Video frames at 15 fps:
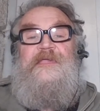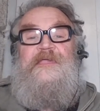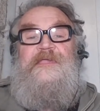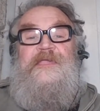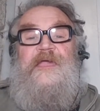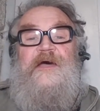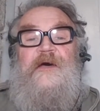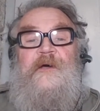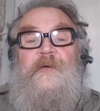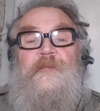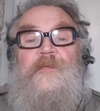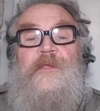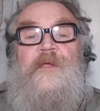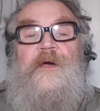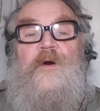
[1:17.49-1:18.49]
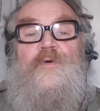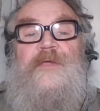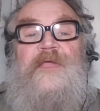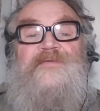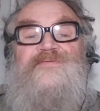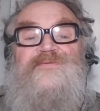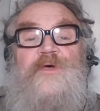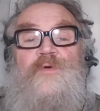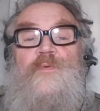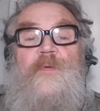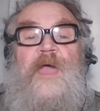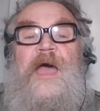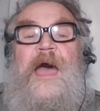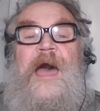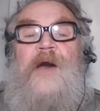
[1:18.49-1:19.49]
Yeah? Okay, so
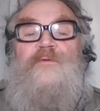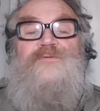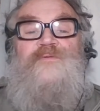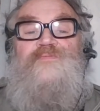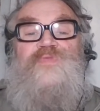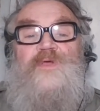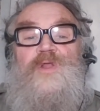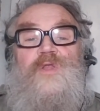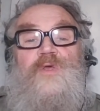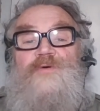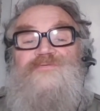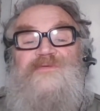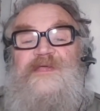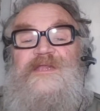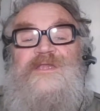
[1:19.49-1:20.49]
out of the closet,